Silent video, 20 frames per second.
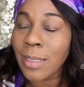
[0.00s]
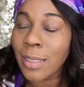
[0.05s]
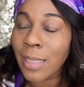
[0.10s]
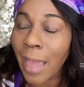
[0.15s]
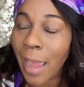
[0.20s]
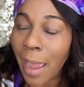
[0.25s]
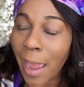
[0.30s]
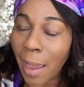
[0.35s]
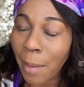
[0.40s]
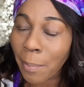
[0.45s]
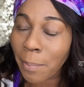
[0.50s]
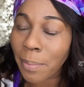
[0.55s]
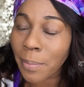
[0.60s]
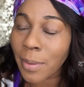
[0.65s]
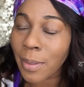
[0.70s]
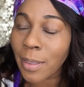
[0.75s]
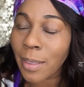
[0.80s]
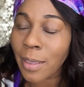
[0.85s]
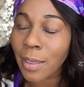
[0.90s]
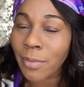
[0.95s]
tap
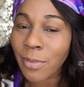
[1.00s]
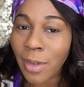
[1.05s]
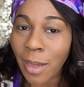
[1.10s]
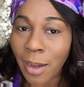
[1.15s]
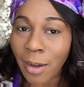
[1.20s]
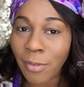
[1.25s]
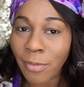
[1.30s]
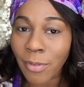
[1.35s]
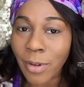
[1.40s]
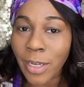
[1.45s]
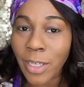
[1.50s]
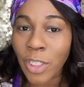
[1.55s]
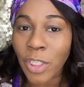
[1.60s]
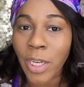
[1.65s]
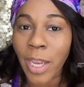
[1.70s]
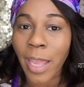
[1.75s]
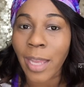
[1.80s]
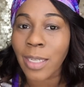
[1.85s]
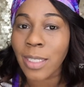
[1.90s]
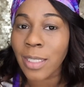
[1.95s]
of
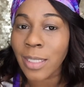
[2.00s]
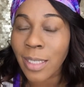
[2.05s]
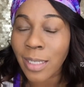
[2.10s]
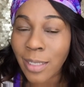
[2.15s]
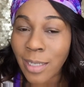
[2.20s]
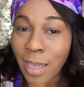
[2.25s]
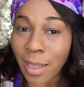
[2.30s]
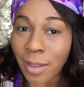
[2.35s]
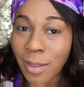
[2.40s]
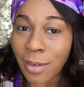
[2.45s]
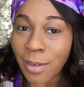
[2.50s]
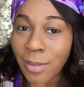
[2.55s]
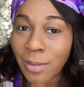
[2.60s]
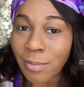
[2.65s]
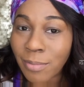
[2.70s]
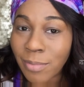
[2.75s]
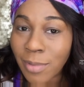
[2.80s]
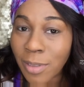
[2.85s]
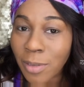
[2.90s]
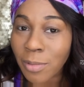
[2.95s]
coverage,
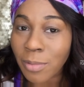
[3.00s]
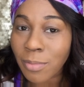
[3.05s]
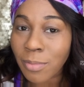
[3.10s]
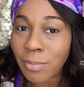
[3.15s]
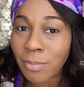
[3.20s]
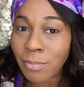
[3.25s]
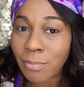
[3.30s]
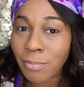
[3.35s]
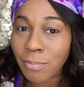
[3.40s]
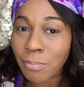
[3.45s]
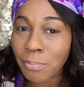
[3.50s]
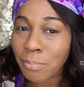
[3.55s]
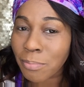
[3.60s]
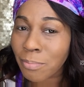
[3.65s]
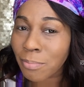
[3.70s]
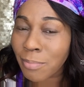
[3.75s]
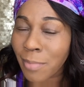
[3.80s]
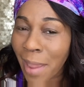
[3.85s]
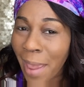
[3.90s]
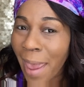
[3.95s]
another little
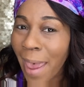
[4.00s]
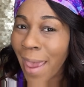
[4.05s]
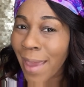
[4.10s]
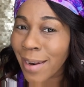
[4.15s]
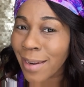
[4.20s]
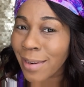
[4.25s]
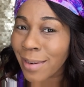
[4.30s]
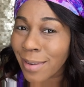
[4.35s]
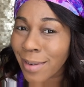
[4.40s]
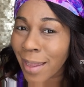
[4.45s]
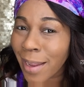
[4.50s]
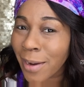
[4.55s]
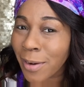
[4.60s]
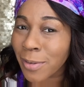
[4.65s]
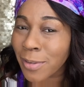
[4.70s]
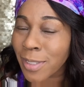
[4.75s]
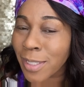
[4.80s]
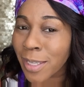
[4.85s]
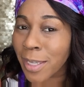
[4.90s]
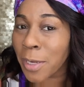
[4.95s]
added
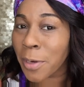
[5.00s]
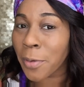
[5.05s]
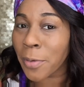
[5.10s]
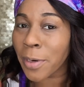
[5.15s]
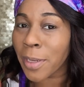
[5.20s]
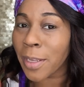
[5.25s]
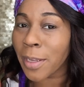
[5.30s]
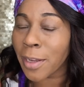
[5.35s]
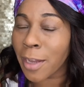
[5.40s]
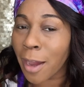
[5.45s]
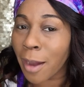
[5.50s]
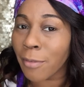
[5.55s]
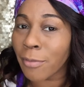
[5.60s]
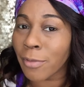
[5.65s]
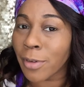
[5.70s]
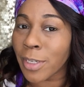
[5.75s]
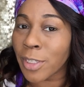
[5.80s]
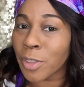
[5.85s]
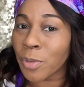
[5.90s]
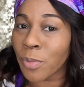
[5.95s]
layer of security
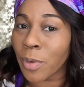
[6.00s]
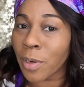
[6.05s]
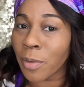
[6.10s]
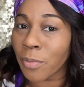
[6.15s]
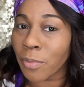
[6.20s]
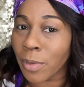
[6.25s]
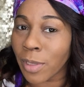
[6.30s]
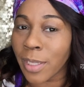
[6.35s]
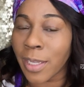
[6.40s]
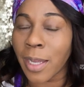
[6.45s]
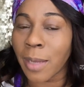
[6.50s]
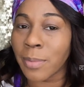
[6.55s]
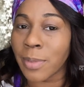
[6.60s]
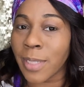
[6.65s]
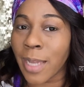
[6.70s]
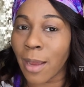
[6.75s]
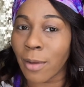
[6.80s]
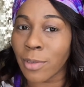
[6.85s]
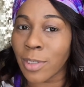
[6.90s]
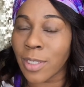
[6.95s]
coverage when it really comes
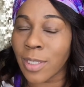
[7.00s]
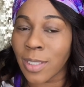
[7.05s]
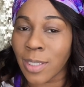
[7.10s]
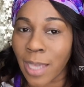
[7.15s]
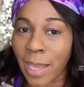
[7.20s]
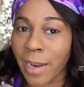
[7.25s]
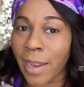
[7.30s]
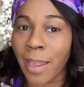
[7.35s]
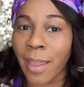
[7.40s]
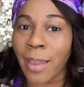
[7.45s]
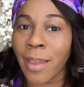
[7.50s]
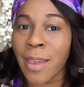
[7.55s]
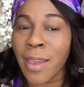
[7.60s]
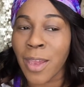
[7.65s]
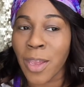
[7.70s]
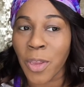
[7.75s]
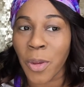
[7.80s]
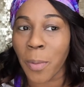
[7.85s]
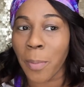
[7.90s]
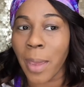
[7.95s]
down to setting
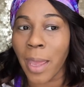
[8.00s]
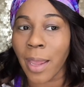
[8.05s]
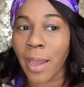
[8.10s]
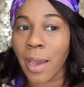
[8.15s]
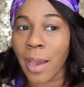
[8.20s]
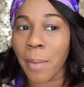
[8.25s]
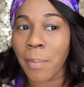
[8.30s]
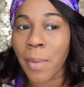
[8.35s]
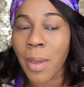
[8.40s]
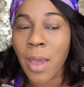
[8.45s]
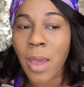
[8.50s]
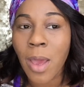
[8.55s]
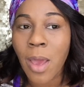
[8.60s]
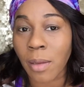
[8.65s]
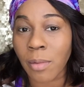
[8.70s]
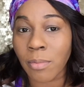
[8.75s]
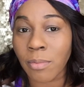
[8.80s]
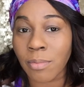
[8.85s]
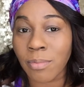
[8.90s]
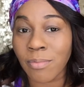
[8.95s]
your makeup.
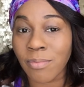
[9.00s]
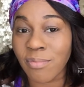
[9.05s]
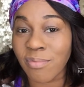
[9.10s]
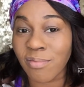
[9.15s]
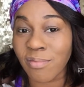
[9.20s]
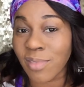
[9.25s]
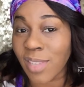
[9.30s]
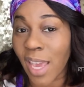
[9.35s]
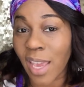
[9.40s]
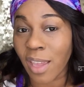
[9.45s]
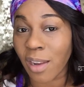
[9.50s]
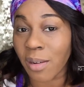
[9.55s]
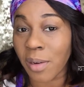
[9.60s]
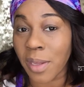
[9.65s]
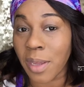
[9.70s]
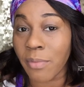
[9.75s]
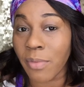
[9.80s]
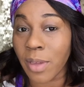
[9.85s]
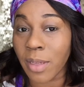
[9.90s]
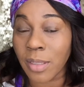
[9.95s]
Take it or
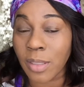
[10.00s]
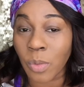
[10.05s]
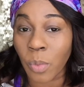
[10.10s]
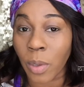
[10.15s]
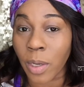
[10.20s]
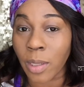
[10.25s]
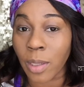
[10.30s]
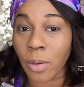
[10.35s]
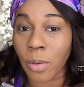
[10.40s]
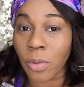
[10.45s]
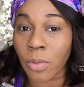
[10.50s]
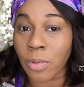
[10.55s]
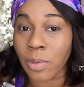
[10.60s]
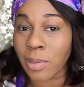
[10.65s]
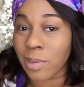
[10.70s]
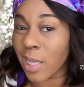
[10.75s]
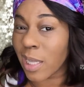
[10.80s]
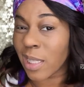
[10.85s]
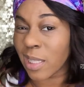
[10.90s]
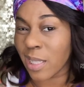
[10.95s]
leave it. It's one of
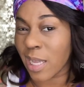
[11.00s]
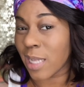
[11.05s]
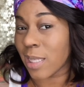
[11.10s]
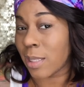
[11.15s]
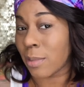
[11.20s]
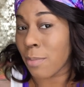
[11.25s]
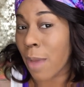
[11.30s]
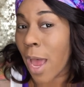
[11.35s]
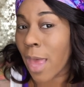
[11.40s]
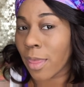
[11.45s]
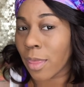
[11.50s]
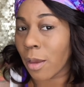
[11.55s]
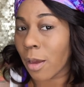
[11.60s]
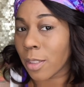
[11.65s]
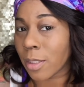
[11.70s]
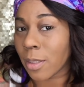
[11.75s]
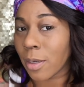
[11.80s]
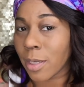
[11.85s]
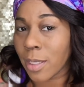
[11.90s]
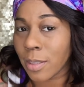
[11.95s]
those, that's my
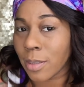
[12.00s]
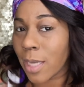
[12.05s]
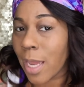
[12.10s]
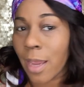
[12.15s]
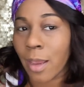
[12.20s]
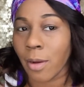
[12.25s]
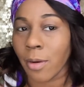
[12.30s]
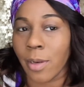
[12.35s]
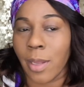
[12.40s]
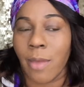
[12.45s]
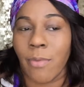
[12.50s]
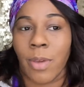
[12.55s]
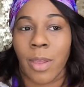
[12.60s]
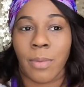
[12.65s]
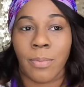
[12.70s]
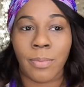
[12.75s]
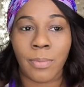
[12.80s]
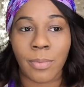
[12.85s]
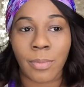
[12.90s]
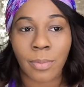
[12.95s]
thoughts on it. Take it or leave
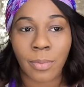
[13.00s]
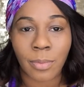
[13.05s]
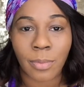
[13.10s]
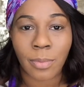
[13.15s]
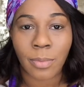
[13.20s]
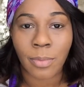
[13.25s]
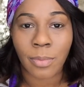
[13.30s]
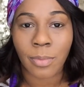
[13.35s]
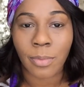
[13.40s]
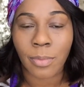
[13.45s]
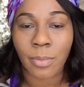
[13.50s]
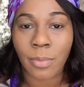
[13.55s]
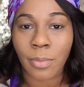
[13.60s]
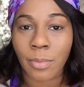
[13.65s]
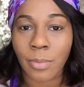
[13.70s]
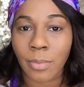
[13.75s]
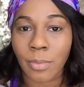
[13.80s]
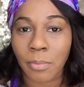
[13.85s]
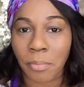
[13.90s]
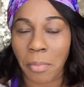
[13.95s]
it.
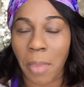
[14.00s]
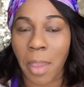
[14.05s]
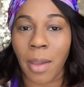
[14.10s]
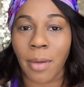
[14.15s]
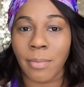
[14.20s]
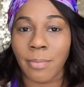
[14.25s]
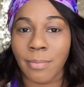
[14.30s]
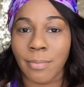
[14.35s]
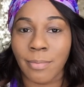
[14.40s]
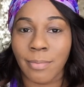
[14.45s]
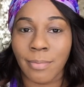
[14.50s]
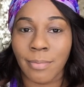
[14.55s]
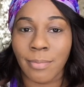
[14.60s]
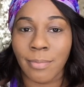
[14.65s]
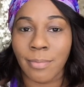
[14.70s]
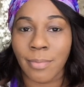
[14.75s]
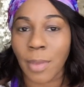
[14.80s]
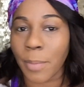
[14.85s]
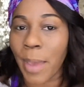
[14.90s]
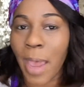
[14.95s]
Yeah,
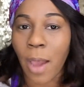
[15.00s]
I'm